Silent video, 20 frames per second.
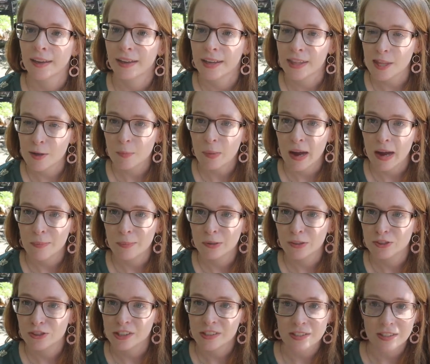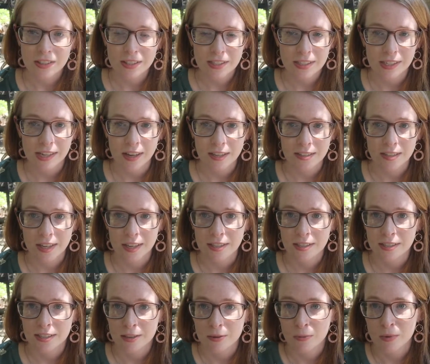In the Bible, Jesus tells
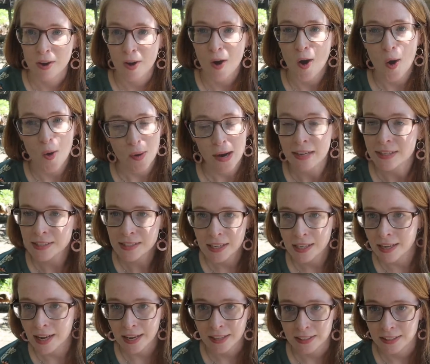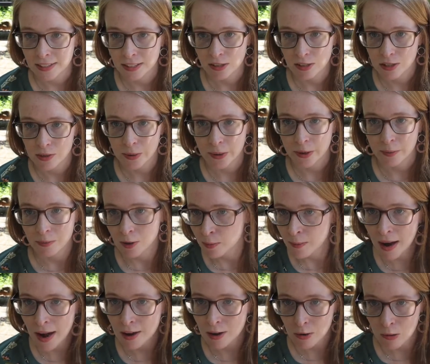us that we're always connected to him no
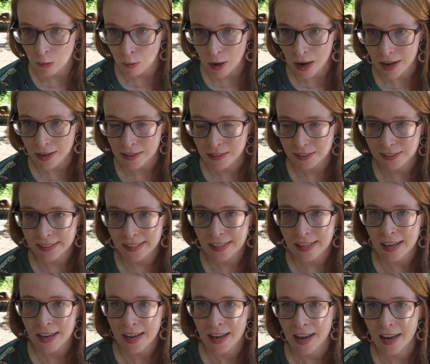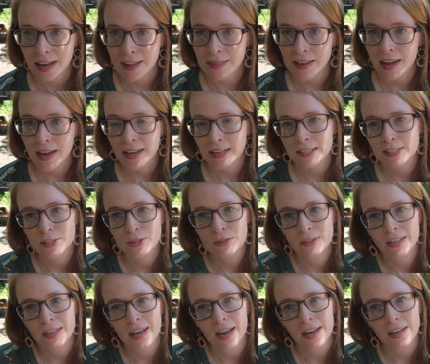matter what. And that you
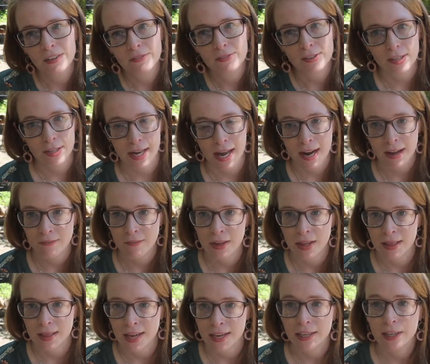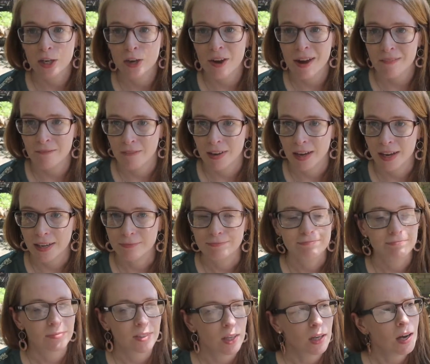can kind of look at it like a grapevine.
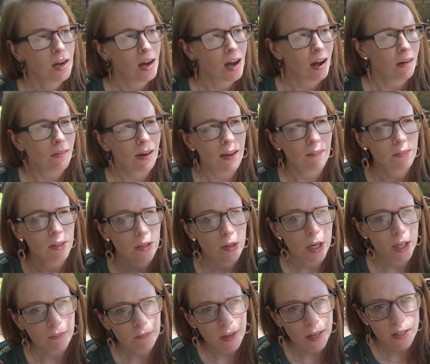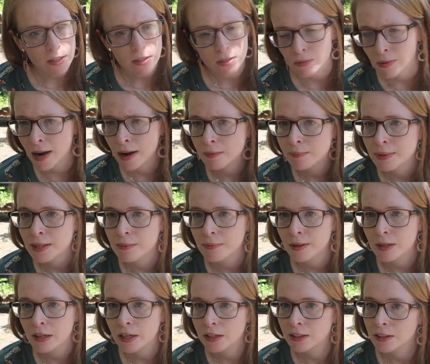I don't have any grapevines around me,
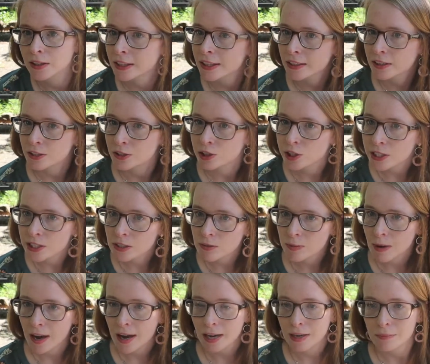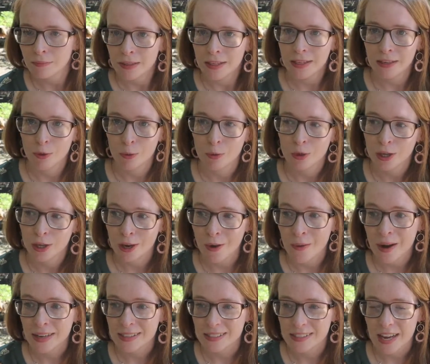but you can look at the trees behind me or
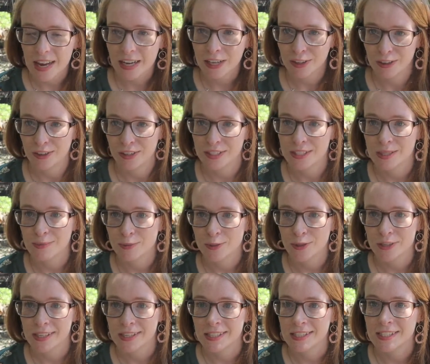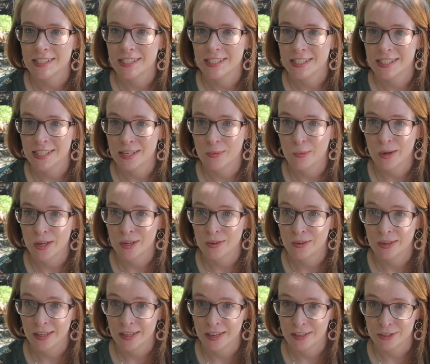go outside and look at some trees to see what you
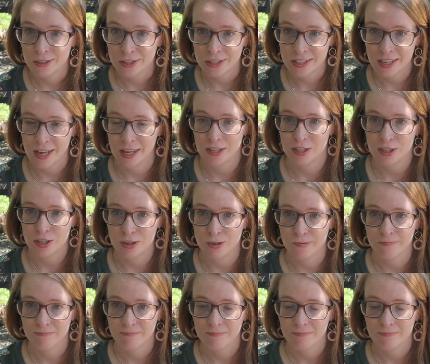can understand too.